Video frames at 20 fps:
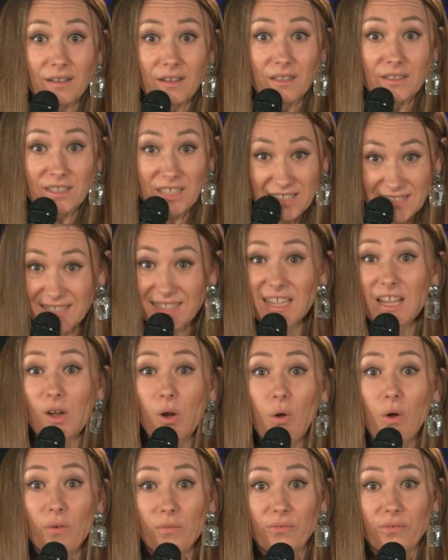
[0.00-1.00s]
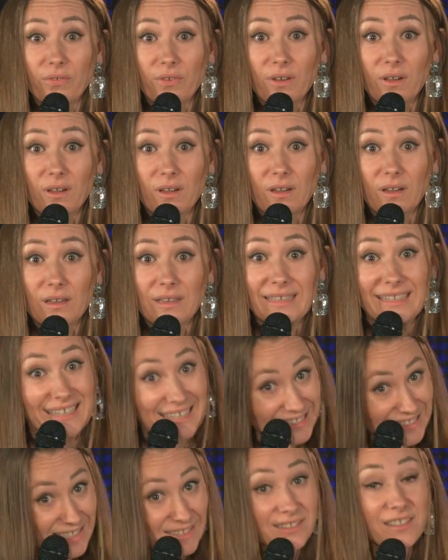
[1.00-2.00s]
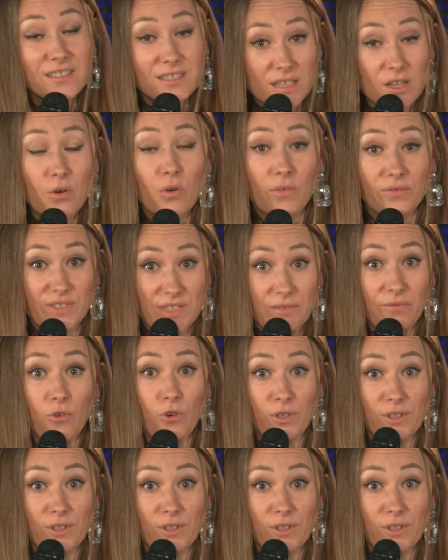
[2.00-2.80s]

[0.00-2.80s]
If it's not a reason to be happy,